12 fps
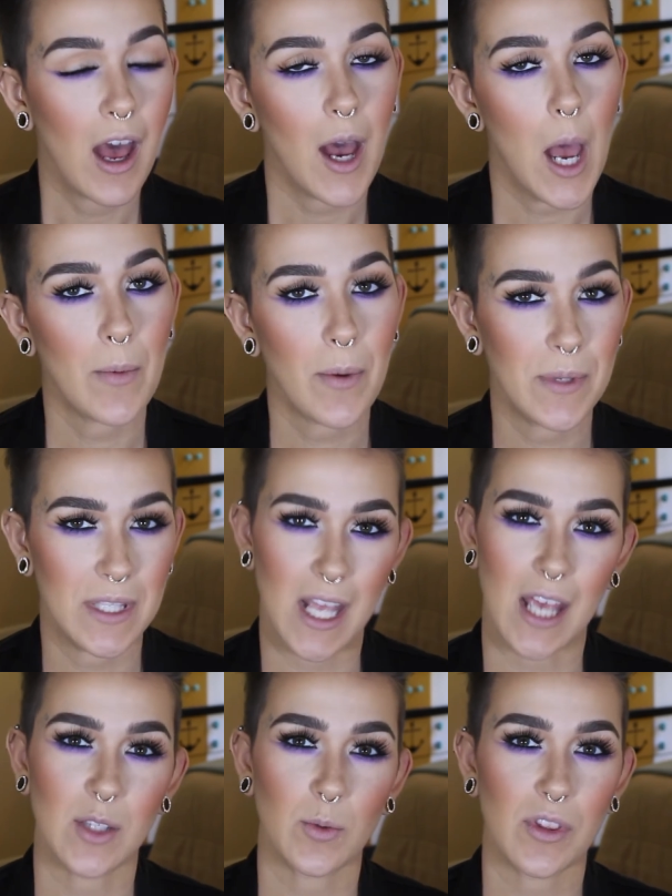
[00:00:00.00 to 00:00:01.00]
I'm
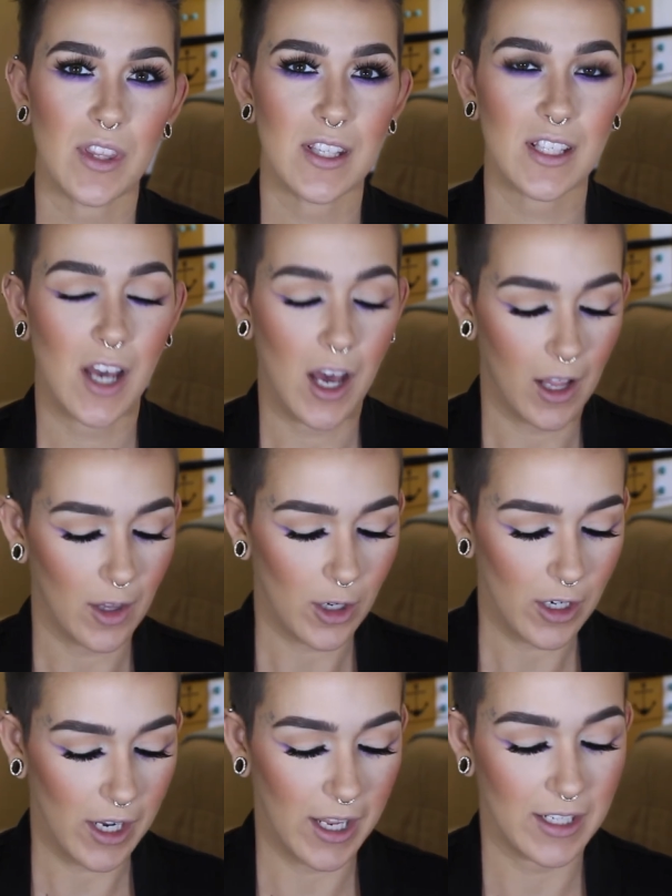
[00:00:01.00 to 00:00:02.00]
obsessed with this
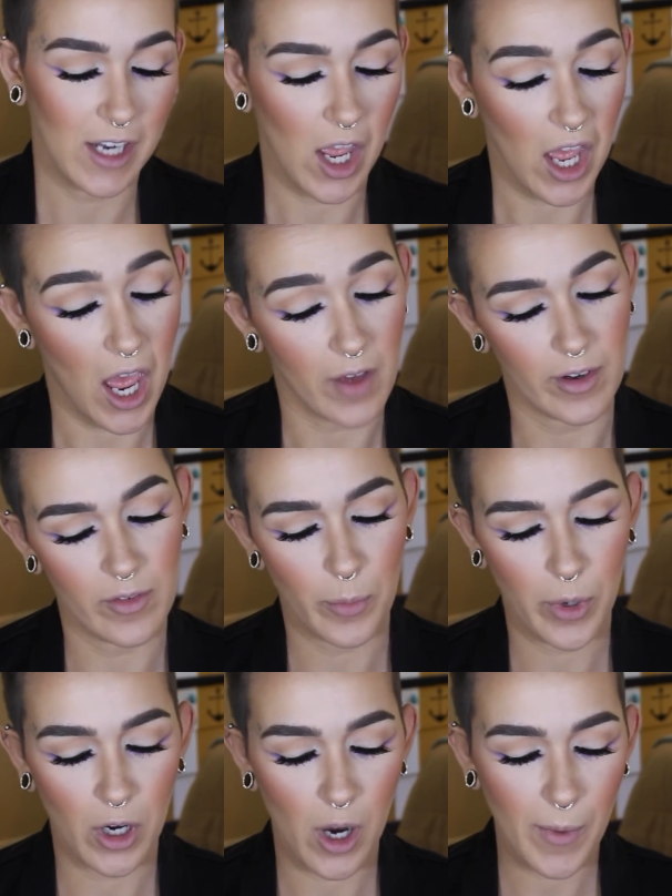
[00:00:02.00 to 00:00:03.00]
color, and yet I haven't even
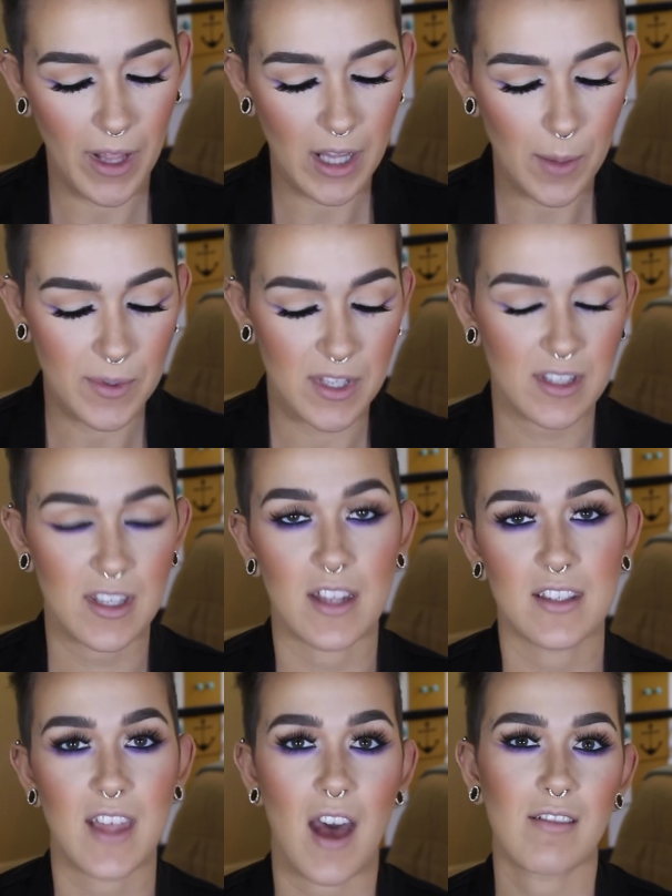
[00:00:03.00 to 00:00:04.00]
put it on my lips
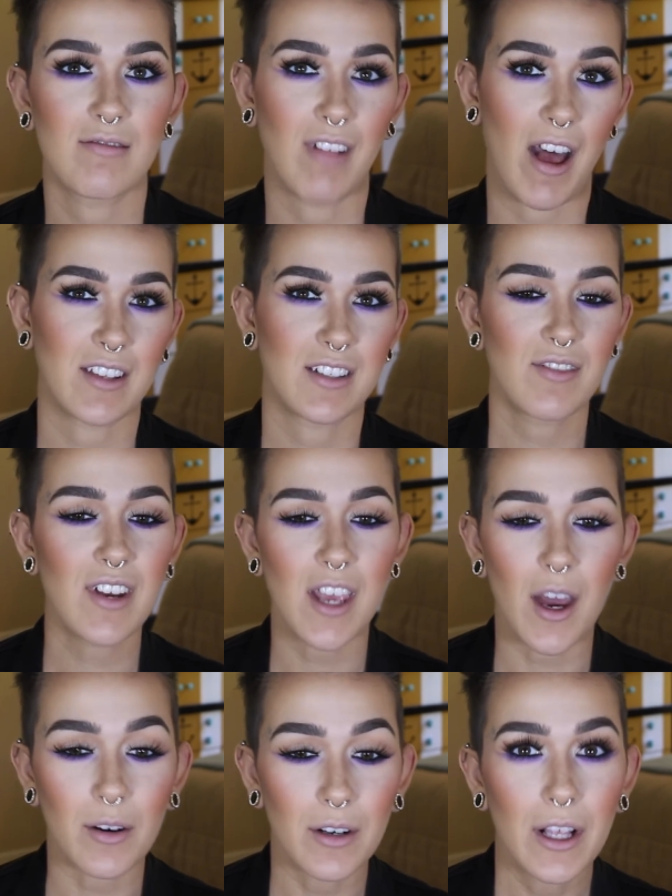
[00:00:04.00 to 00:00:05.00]
since that last
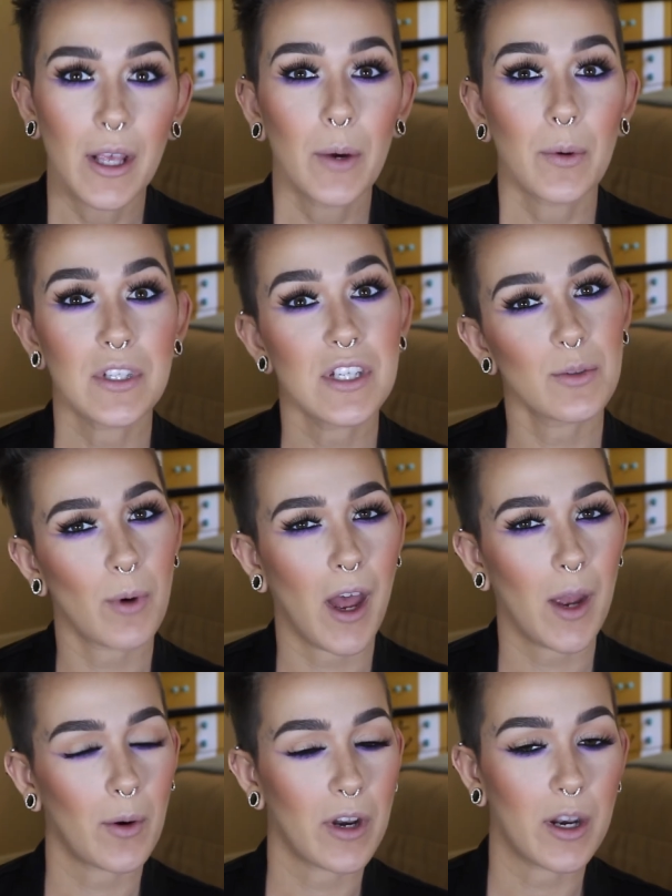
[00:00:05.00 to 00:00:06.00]
video, which is why
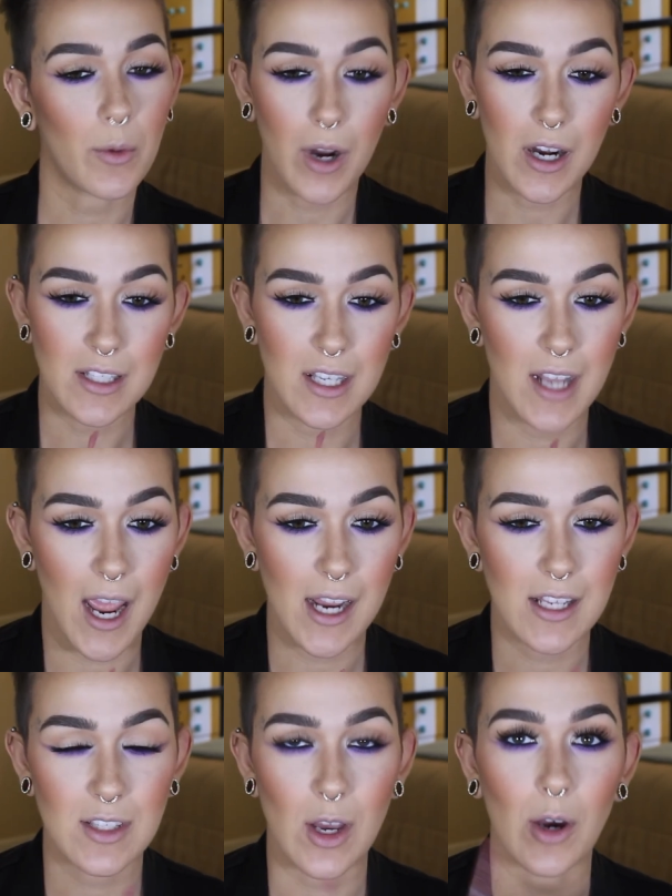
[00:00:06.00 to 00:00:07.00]
I wanted to wear it today.
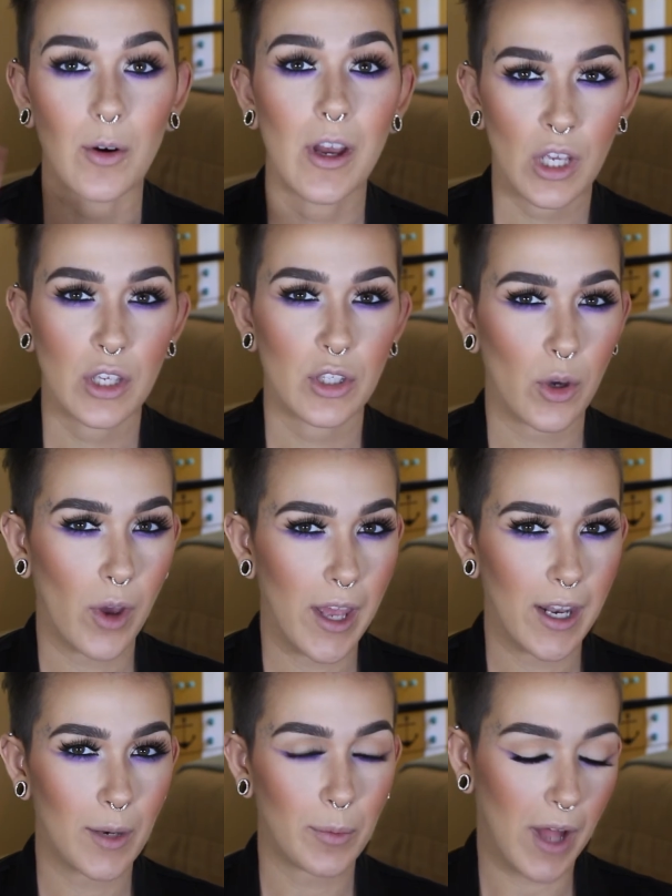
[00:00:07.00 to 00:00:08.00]
So go
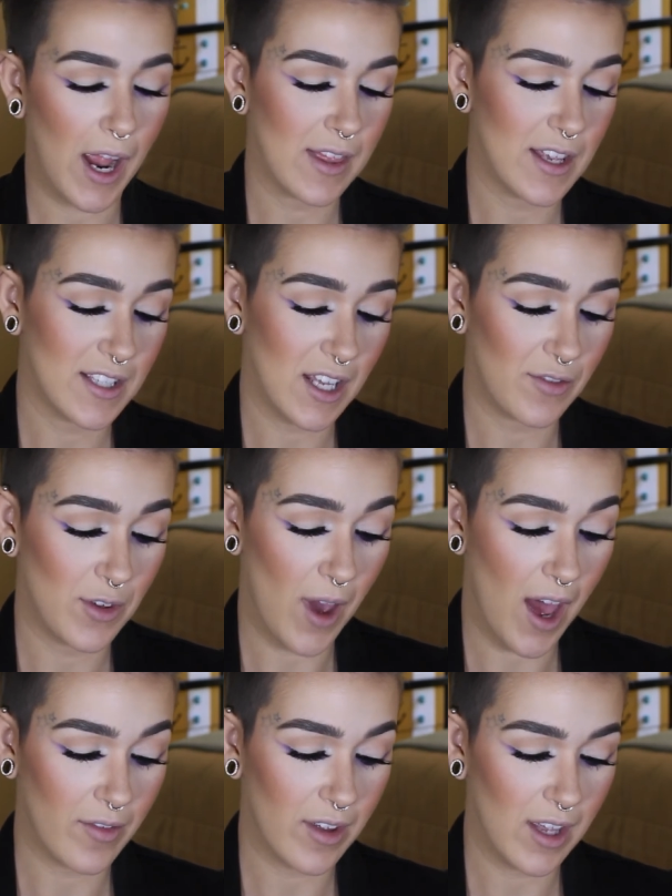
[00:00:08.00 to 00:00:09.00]
ahead and apply this if you
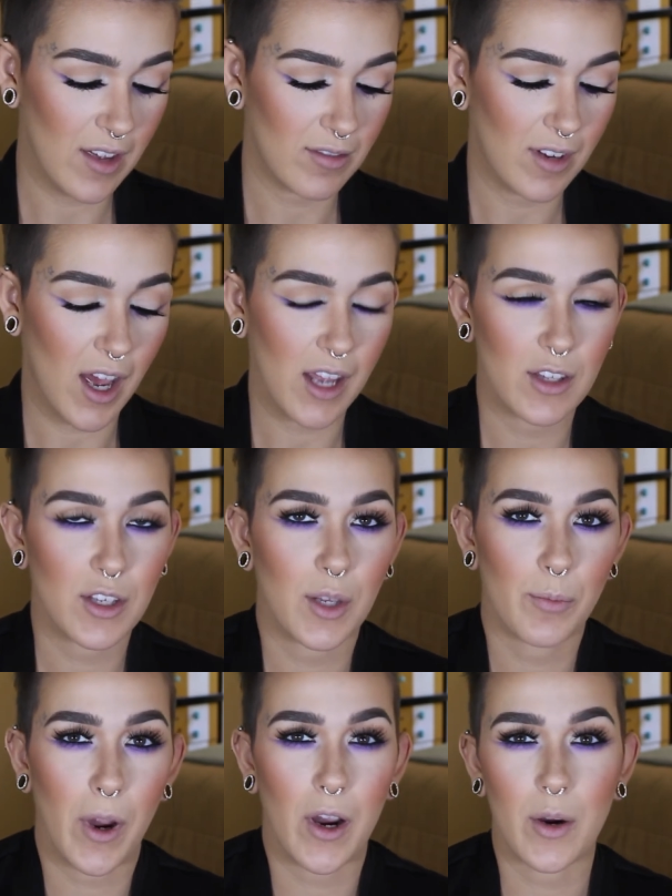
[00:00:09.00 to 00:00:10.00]
have it. If not, you
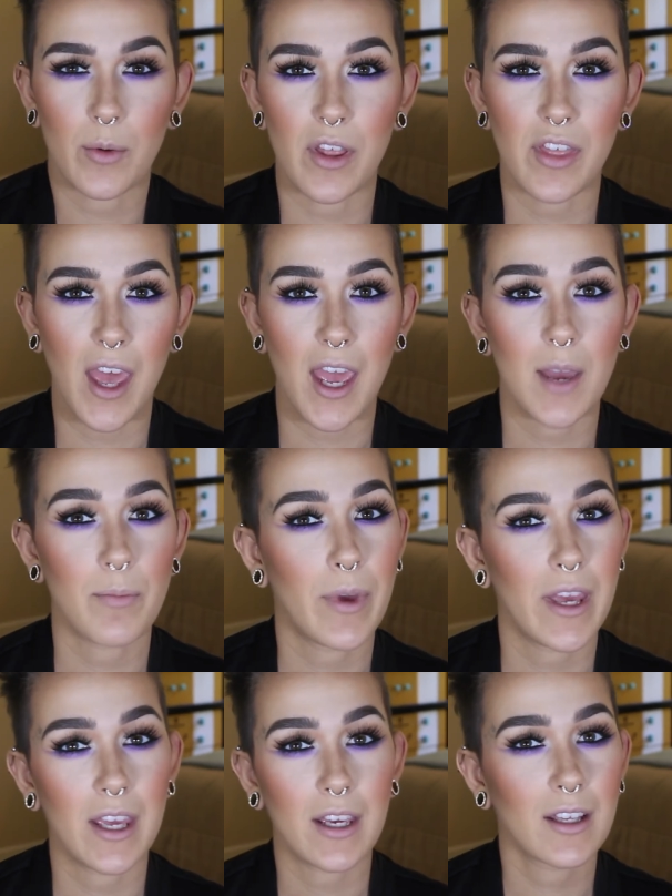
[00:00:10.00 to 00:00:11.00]
could pair it with a
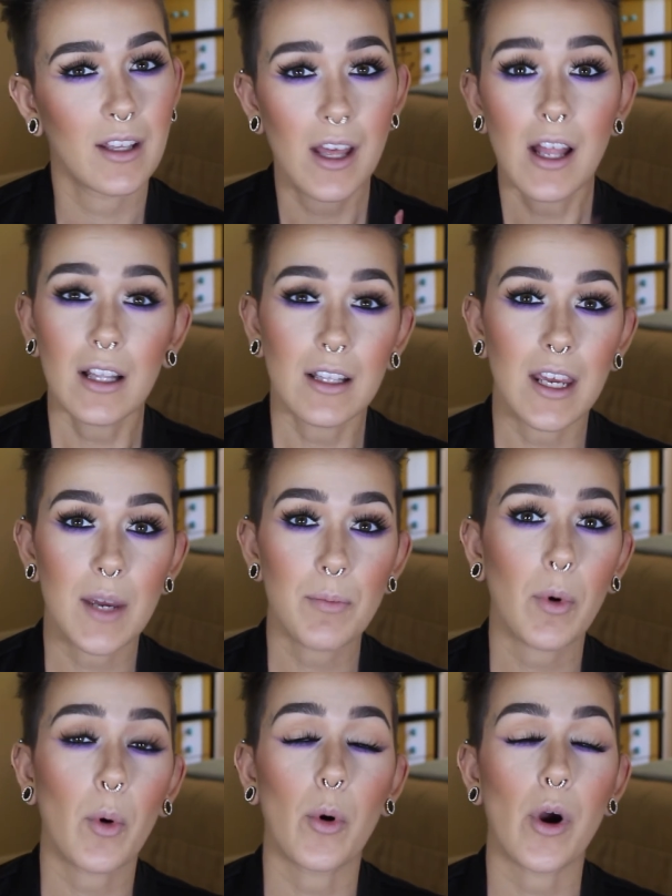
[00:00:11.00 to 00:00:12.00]
pink lip
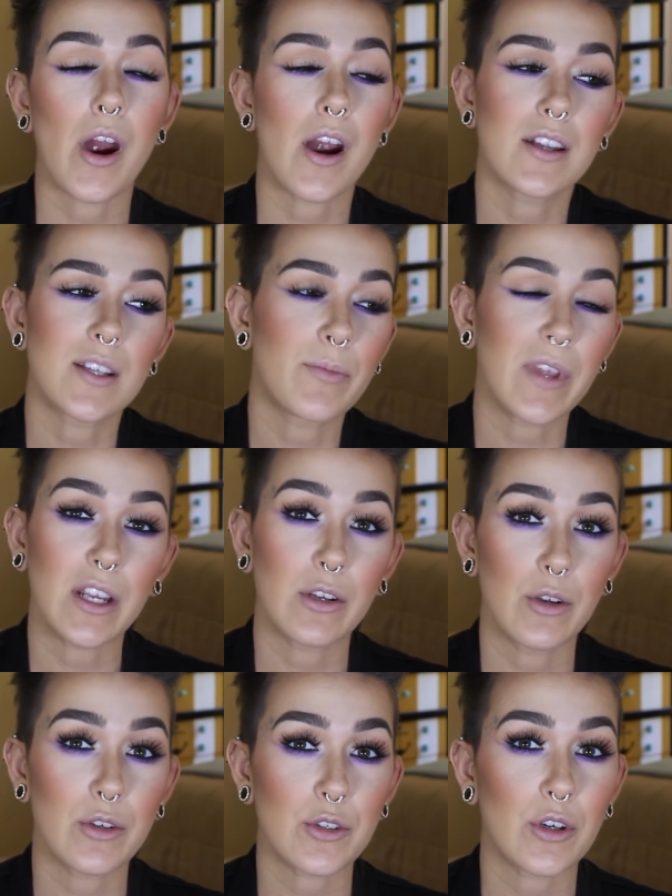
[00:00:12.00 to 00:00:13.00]
or something
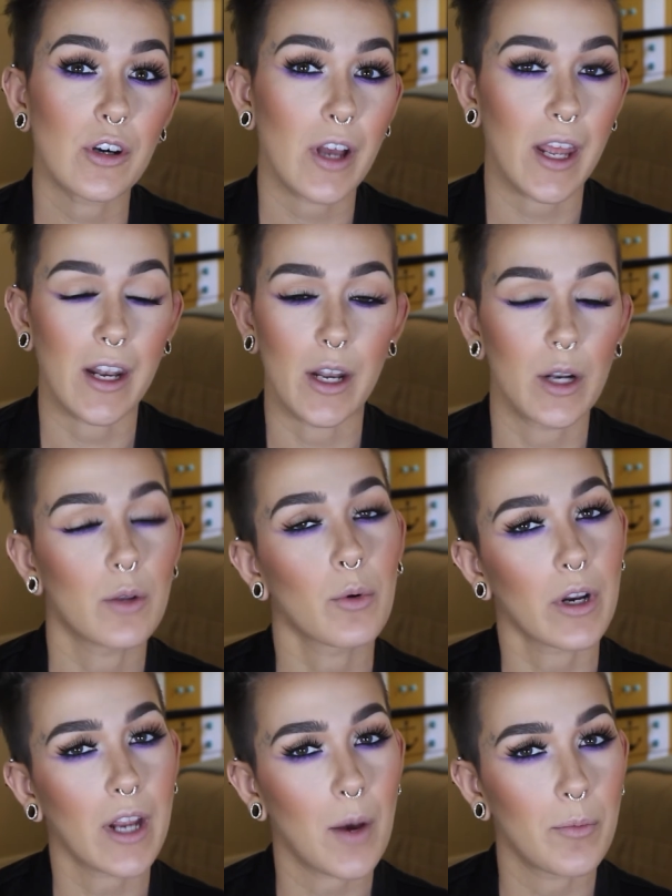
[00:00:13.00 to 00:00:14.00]
neutral and it'll
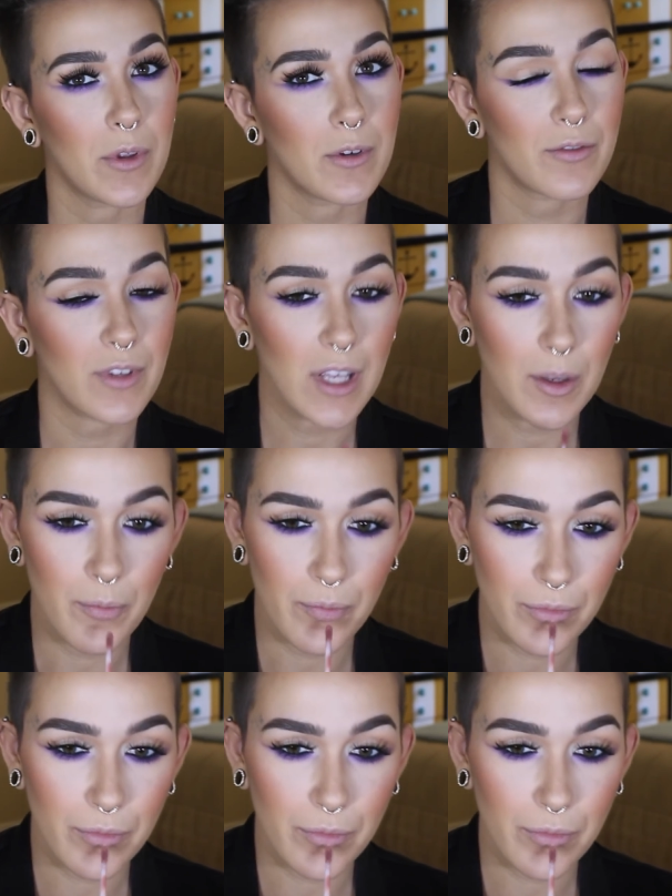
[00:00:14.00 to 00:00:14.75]
work out beautifully.